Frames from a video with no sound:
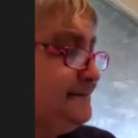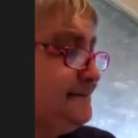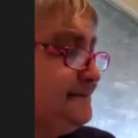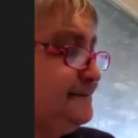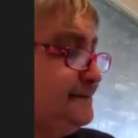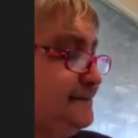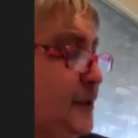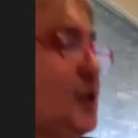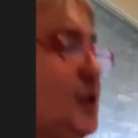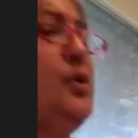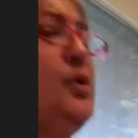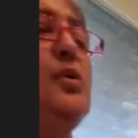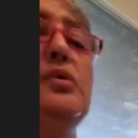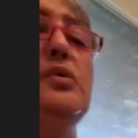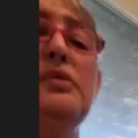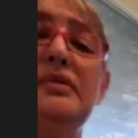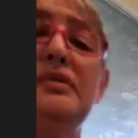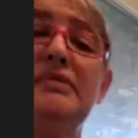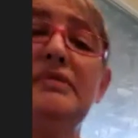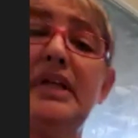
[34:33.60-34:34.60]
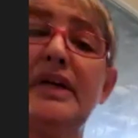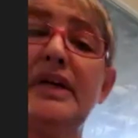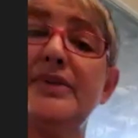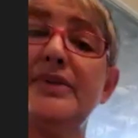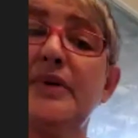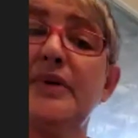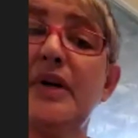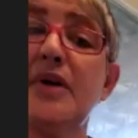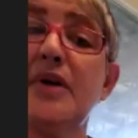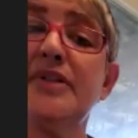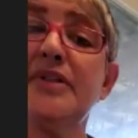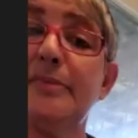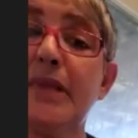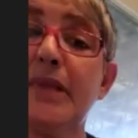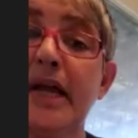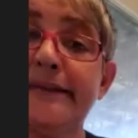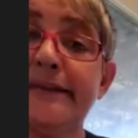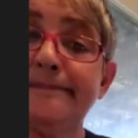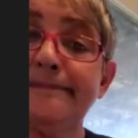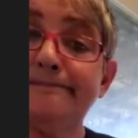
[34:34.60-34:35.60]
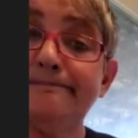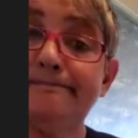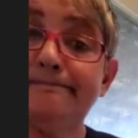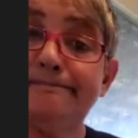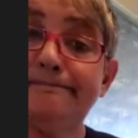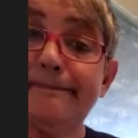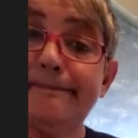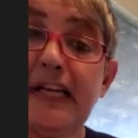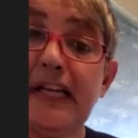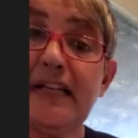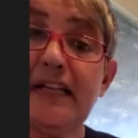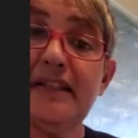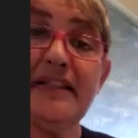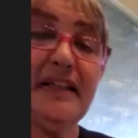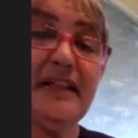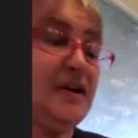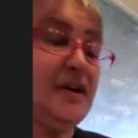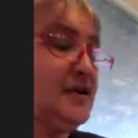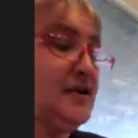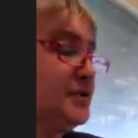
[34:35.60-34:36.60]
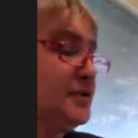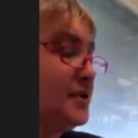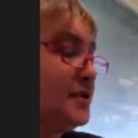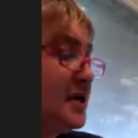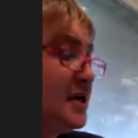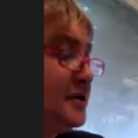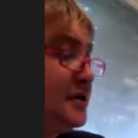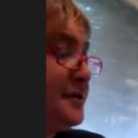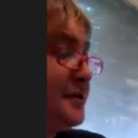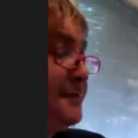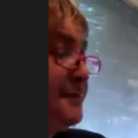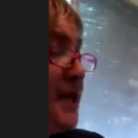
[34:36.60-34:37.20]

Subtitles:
Oh, Arizona Art Supply. I got this at Arizona Art Supply.